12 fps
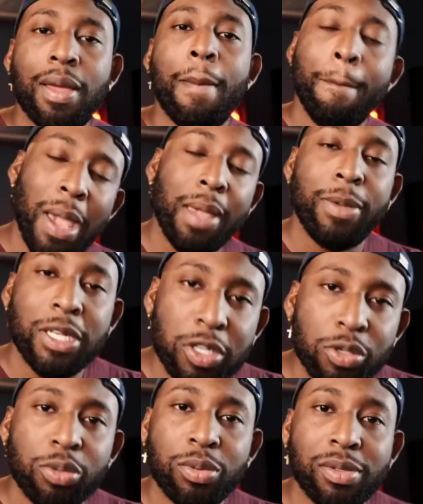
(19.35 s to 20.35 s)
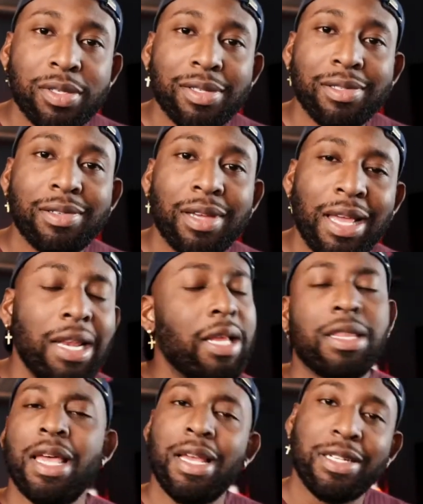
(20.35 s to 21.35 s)
maybe two, and
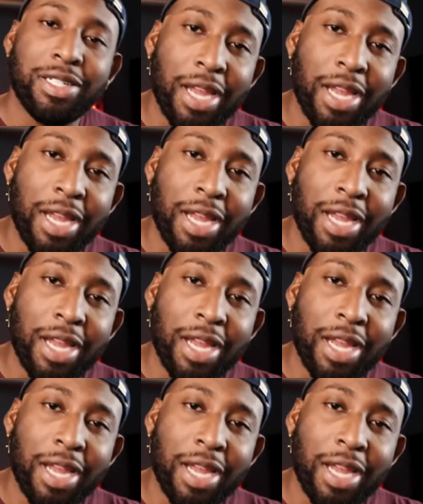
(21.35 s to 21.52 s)
then things